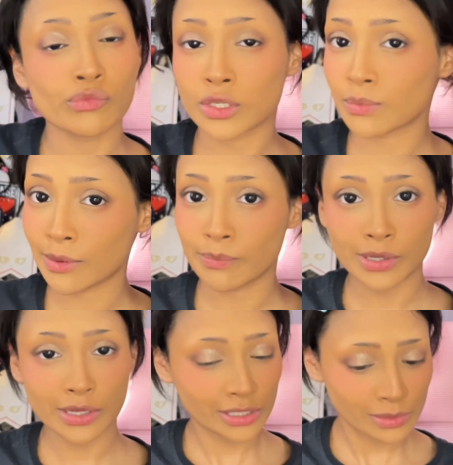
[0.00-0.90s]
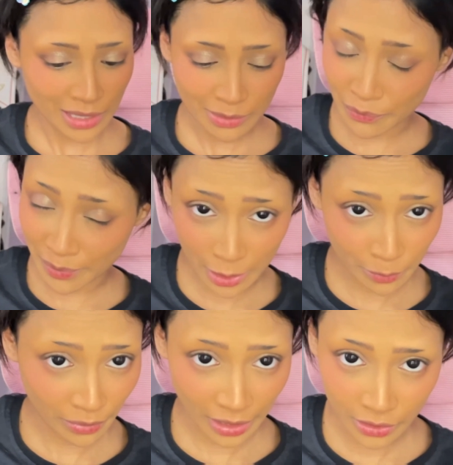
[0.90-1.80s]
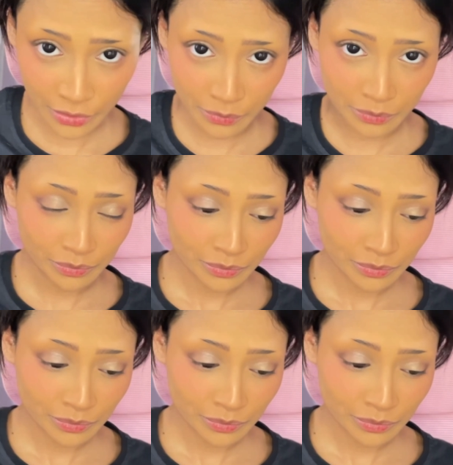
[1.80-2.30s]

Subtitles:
This might make or break you.